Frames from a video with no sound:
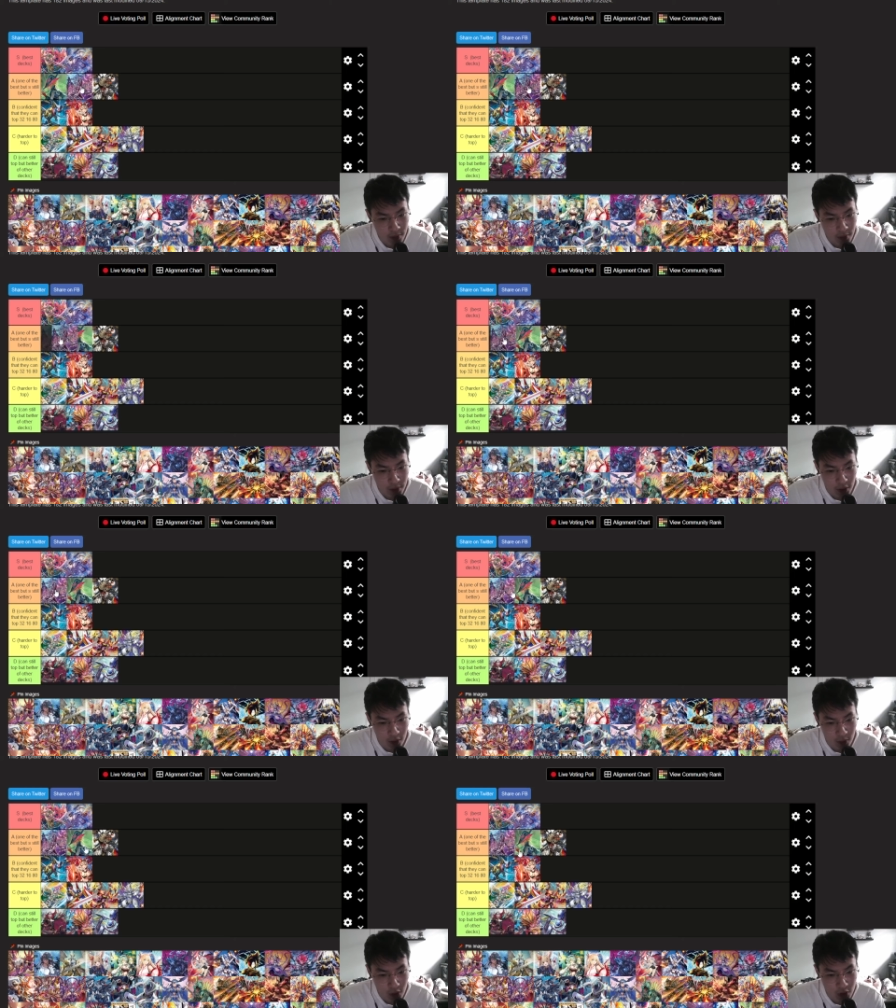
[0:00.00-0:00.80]
Yeah,
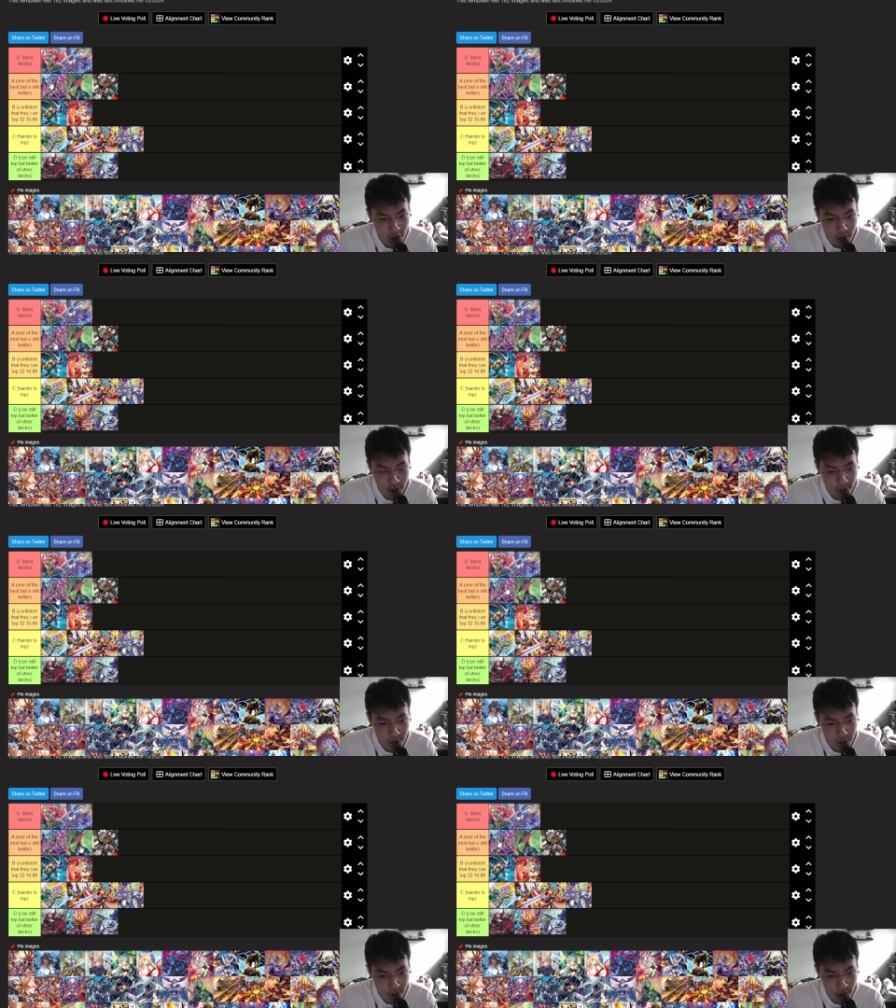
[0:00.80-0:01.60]
almost
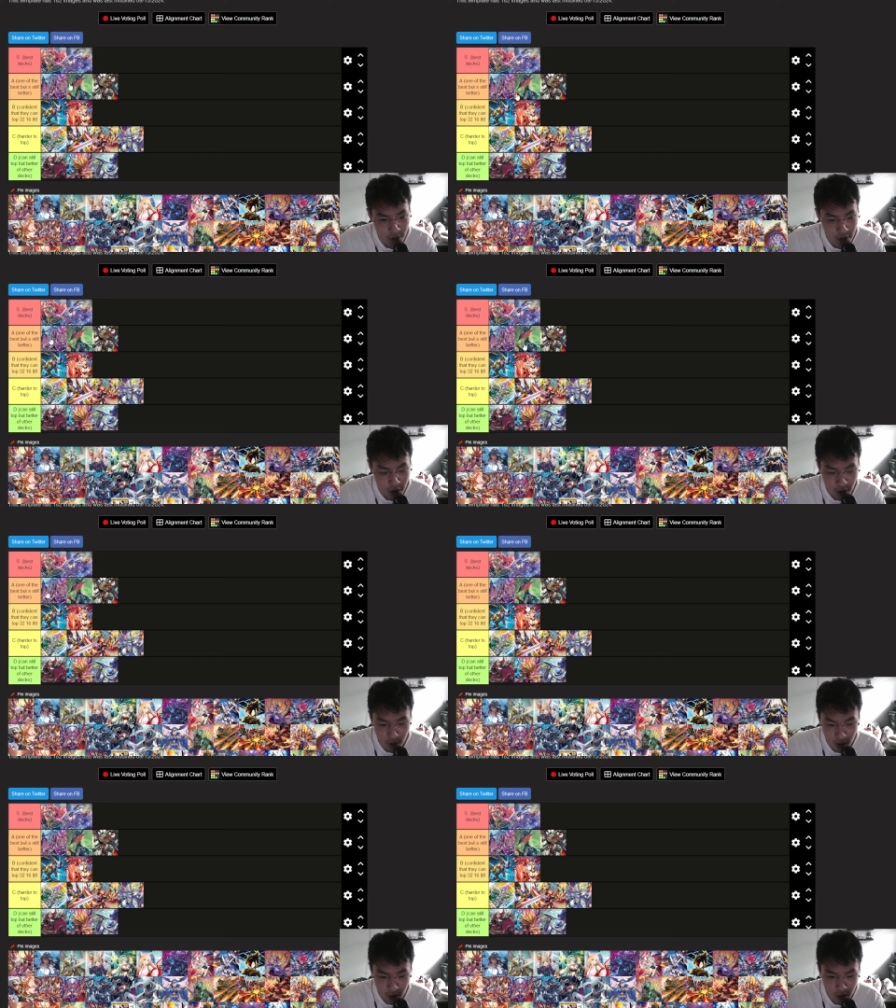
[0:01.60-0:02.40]

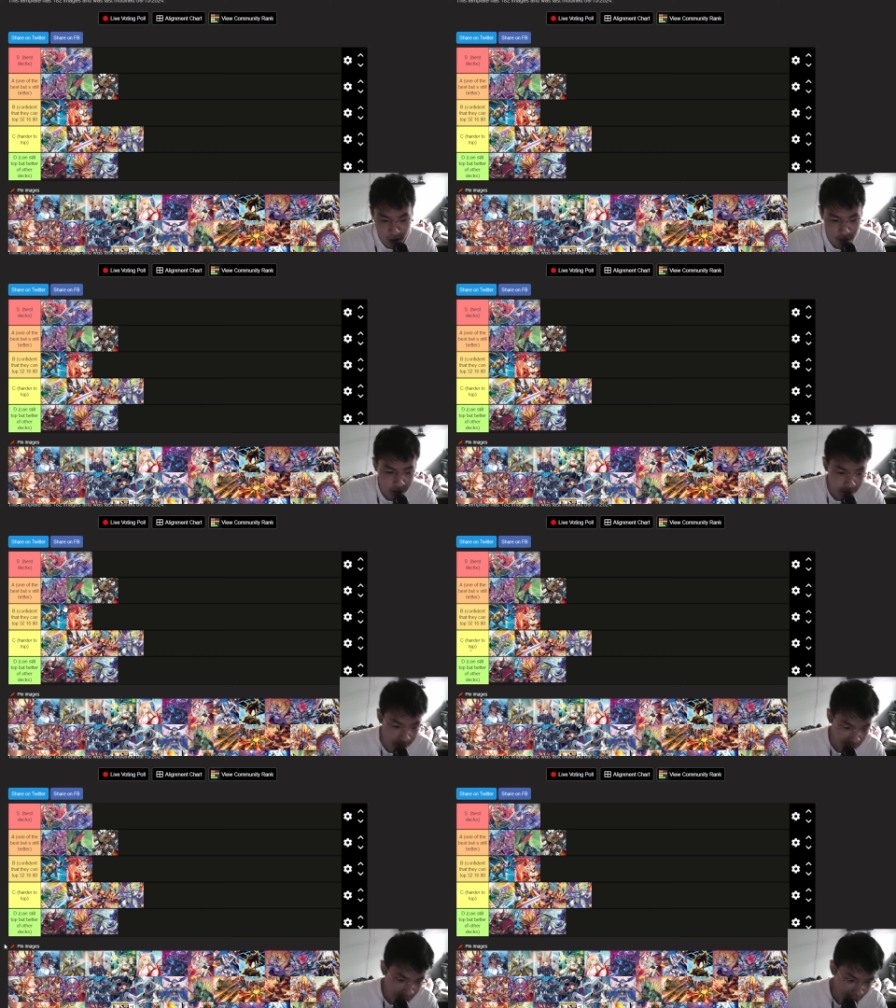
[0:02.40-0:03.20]
equal.
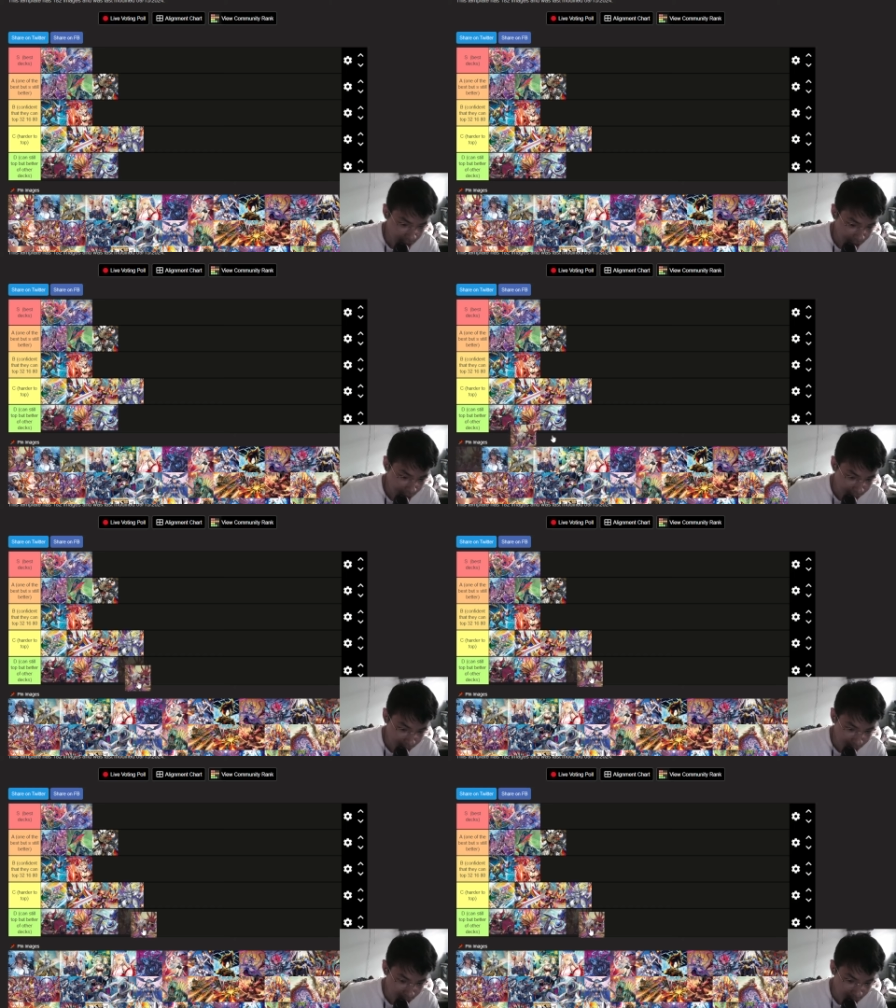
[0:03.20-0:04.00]

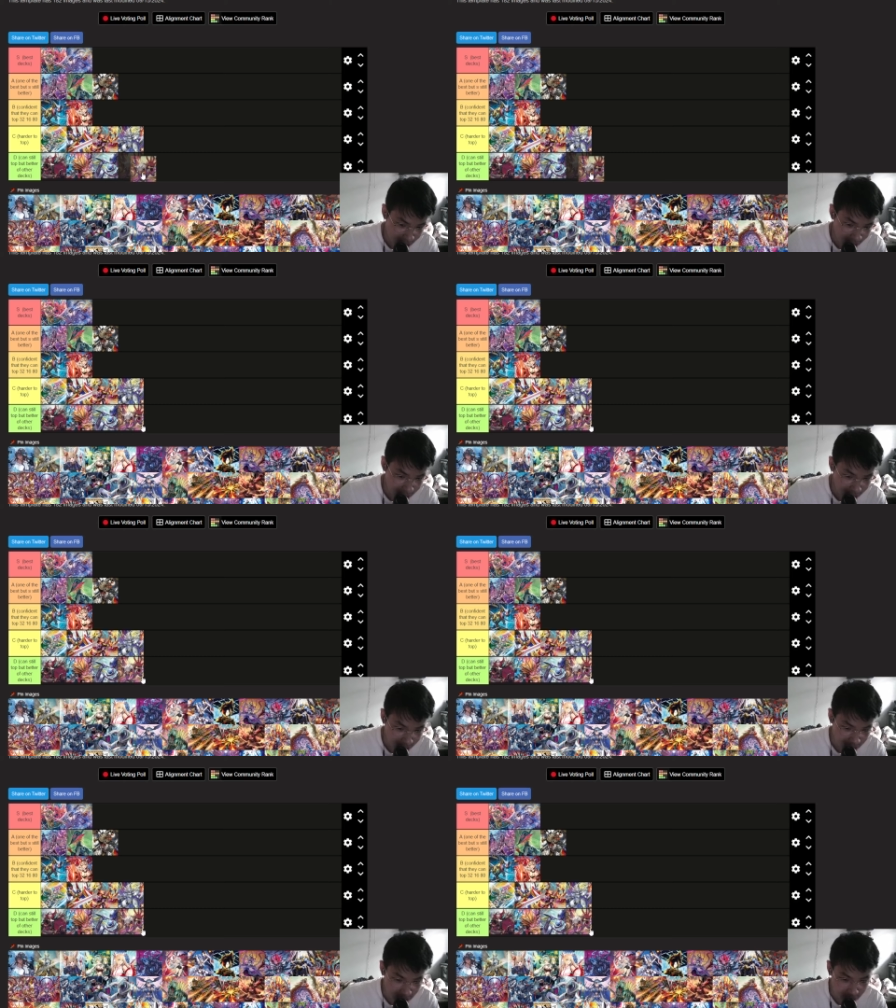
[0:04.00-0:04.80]
Bruce, I think you can
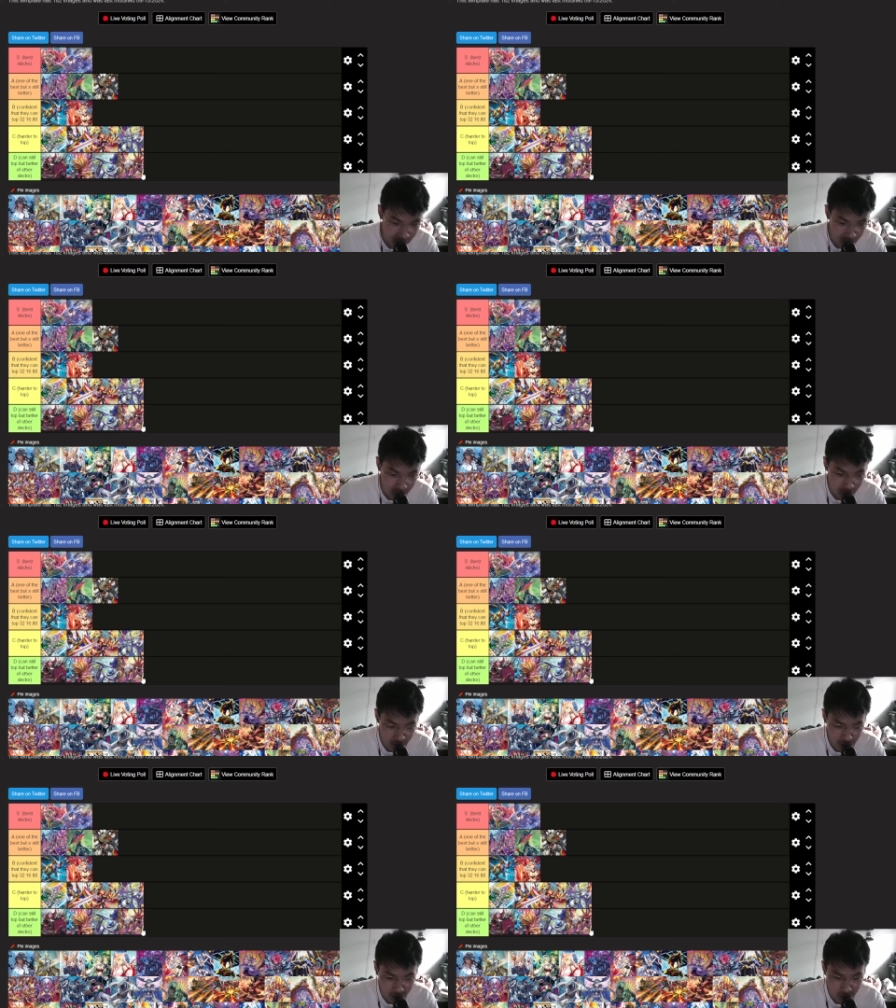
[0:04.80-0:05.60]
s you
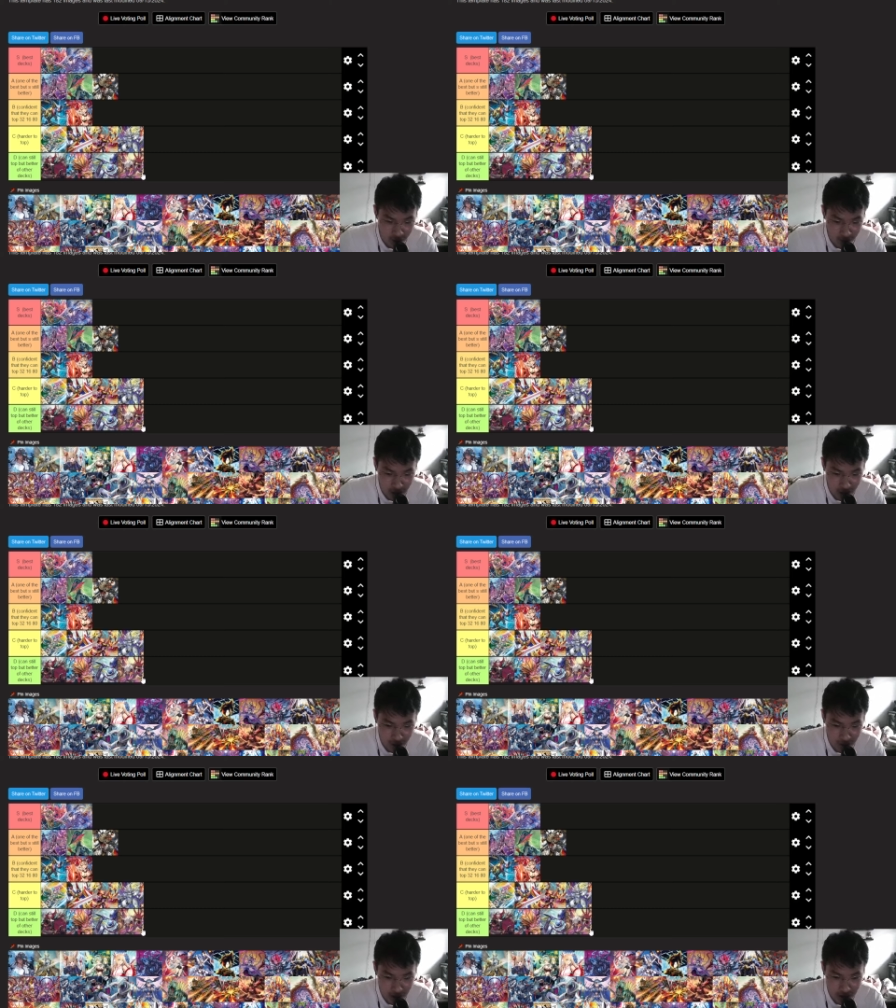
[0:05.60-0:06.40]
can
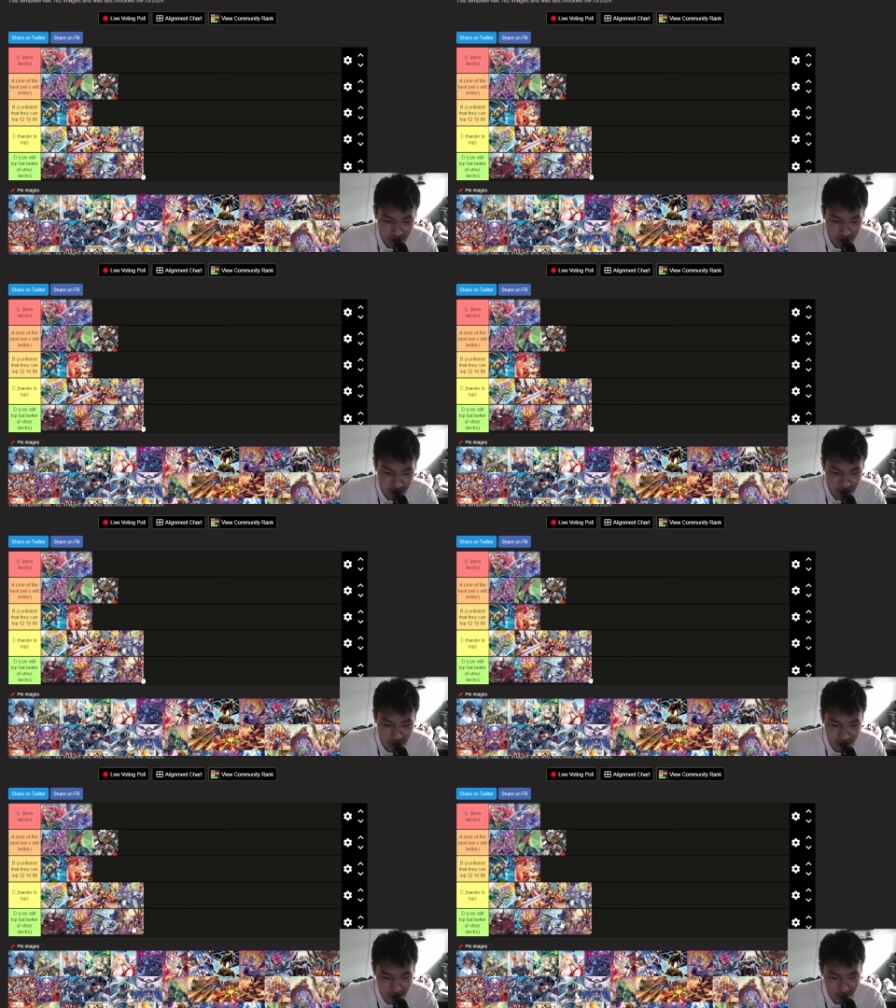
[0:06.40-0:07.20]
sometimes steal
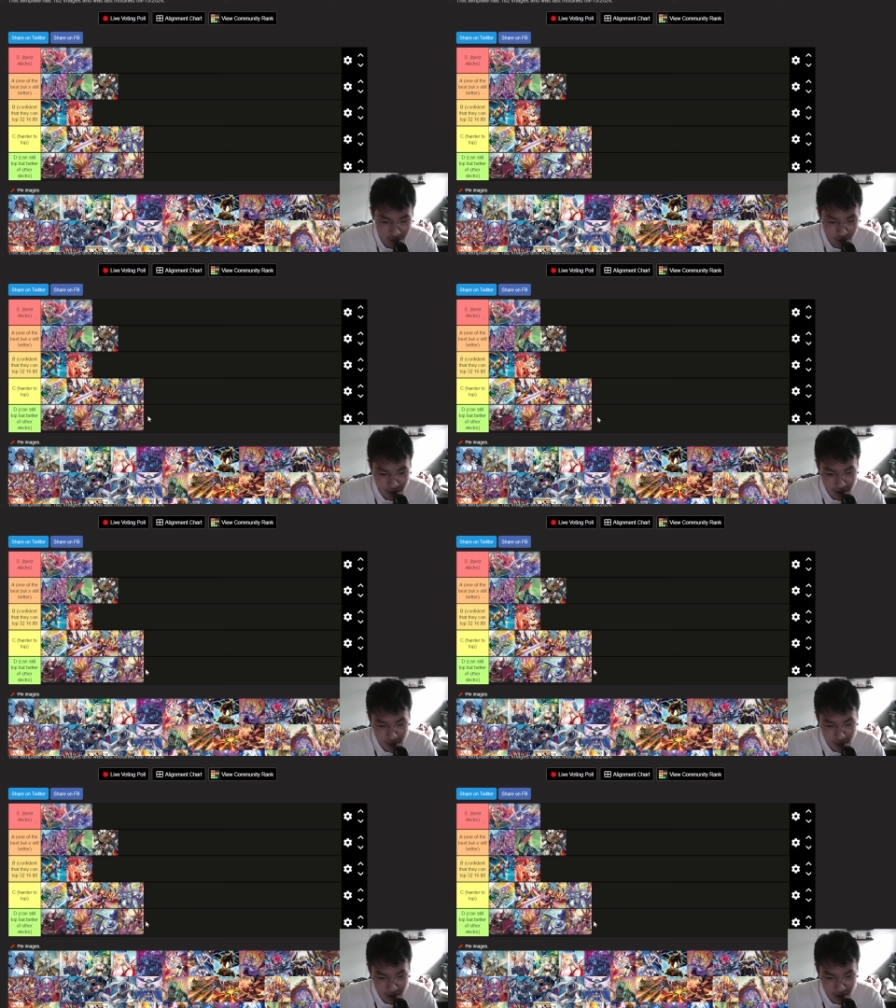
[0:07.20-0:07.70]
games with it,